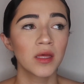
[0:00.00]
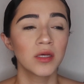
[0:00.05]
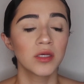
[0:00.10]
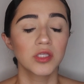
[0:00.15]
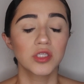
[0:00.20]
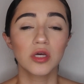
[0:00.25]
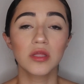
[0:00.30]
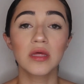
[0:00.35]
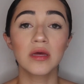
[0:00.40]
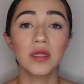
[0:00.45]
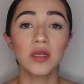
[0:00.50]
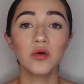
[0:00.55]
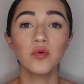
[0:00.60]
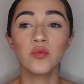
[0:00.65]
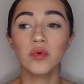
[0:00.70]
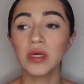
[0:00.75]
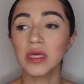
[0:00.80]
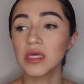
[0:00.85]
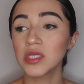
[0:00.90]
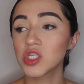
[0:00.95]
So
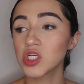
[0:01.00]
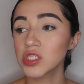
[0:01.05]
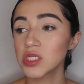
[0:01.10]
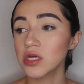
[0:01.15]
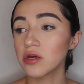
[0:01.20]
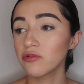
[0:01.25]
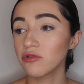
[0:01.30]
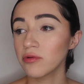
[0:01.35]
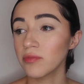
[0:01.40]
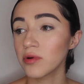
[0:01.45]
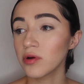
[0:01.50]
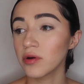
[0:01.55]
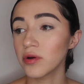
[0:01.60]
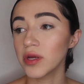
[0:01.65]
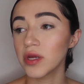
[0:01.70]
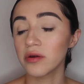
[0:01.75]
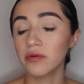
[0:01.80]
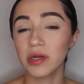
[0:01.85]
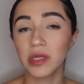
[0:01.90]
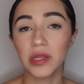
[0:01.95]
then we just hear from her
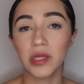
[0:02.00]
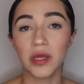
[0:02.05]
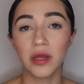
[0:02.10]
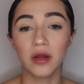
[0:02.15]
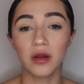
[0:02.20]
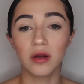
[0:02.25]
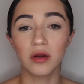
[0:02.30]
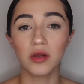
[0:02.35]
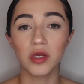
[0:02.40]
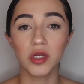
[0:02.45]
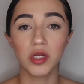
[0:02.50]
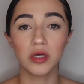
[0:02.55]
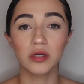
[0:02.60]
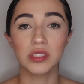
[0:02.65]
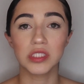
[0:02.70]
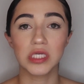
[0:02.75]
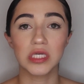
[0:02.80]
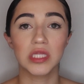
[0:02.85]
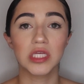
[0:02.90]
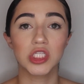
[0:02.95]
here and there, you know,
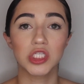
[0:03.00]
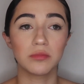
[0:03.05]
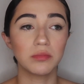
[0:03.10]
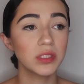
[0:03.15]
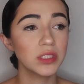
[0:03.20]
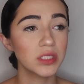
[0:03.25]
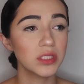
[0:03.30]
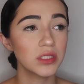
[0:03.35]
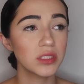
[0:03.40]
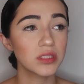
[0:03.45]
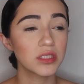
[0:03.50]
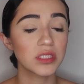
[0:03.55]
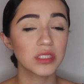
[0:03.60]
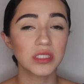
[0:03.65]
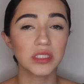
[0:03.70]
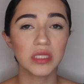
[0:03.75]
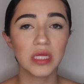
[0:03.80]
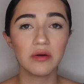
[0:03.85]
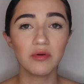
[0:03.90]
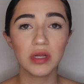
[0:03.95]
saying that she misses us,
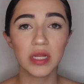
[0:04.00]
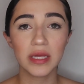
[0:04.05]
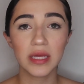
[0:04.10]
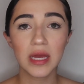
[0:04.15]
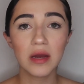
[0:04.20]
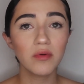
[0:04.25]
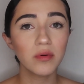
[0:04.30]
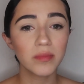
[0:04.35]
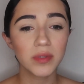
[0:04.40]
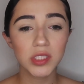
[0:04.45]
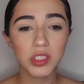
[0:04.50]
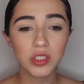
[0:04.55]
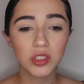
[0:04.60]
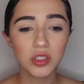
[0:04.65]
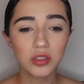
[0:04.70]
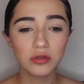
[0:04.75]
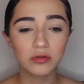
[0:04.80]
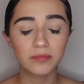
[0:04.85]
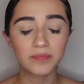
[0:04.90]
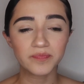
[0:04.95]
this and that. We're like, yeah, we miss you
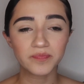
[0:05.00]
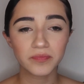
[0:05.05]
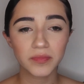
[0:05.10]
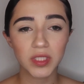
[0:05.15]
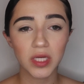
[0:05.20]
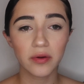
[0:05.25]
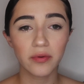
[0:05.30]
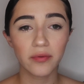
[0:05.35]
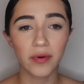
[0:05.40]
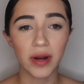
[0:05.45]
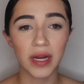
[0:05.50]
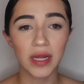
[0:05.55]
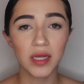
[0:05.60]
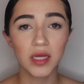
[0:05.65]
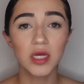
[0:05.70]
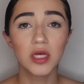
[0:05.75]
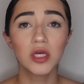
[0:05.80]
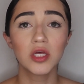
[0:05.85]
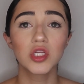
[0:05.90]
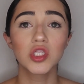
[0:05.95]
too, right?
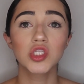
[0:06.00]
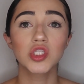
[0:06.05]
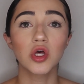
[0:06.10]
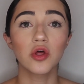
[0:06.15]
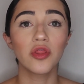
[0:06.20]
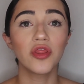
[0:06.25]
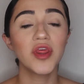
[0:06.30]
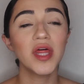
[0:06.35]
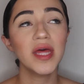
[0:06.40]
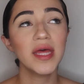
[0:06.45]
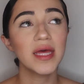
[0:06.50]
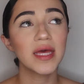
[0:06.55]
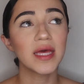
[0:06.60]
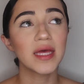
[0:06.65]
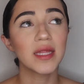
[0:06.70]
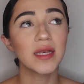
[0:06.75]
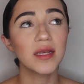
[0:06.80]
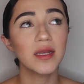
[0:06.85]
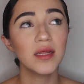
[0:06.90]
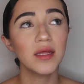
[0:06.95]
So
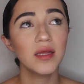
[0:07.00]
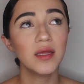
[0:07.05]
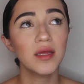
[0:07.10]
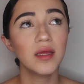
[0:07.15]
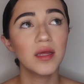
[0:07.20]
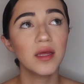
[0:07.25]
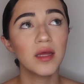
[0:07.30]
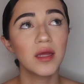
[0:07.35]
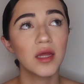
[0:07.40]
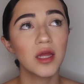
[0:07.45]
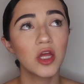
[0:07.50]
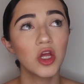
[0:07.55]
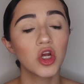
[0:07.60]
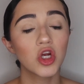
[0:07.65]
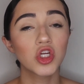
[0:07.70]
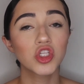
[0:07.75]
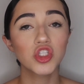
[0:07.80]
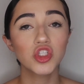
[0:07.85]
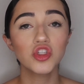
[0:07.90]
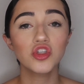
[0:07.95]
then
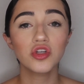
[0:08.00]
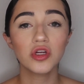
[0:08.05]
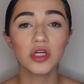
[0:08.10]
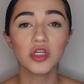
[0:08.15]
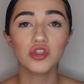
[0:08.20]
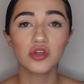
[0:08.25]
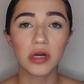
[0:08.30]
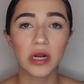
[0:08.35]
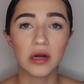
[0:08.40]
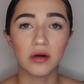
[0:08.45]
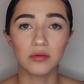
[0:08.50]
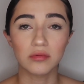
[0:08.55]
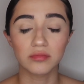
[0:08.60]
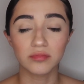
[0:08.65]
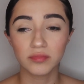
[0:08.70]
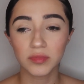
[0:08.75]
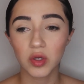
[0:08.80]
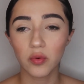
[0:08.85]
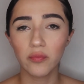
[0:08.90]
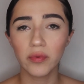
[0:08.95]
her sister kicks her out.
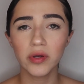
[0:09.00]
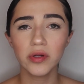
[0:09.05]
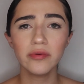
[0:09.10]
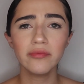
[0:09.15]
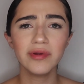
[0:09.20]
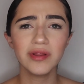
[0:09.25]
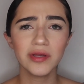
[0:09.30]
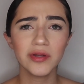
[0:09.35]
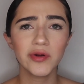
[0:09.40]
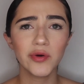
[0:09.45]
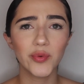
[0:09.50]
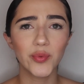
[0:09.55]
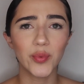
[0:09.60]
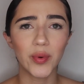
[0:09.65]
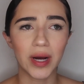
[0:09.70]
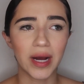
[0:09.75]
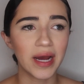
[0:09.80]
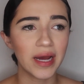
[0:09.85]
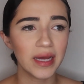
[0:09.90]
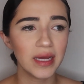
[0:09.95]
We don't really know
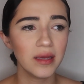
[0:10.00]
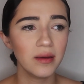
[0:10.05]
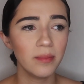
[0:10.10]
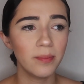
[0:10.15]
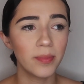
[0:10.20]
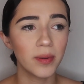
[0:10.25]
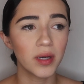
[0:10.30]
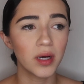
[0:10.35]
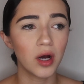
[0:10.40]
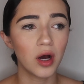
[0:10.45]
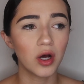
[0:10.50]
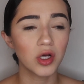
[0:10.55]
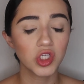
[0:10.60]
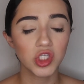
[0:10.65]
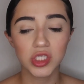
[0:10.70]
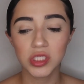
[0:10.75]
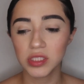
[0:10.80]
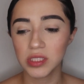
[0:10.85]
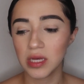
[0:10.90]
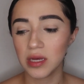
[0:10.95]
why, but all
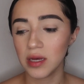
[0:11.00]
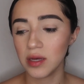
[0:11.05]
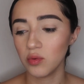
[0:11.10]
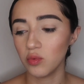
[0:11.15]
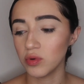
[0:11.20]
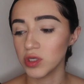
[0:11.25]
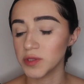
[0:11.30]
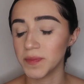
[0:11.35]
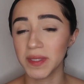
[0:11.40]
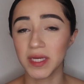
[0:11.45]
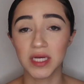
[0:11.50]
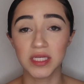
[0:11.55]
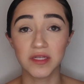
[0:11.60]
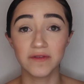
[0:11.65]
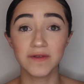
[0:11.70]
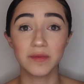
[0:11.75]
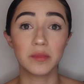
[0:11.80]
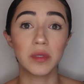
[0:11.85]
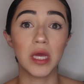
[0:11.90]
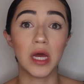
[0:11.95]
she said was because
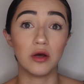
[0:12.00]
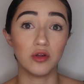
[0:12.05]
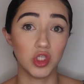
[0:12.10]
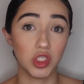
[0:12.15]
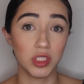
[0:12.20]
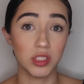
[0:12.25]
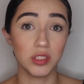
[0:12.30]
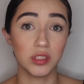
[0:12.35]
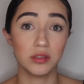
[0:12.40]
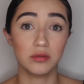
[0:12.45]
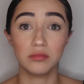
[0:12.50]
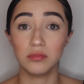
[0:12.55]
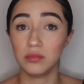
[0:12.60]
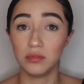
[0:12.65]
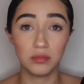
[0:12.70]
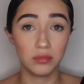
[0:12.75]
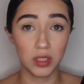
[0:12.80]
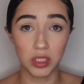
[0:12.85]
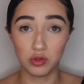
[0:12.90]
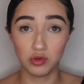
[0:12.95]
of some couches.
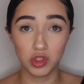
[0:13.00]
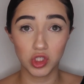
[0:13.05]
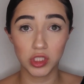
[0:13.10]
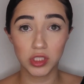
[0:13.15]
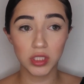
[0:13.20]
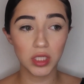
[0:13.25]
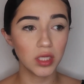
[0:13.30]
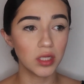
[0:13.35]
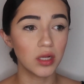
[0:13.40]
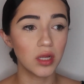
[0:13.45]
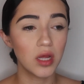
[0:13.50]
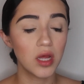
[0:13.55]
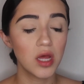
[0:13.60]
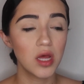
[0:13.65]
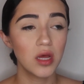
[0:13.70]
That's what she said.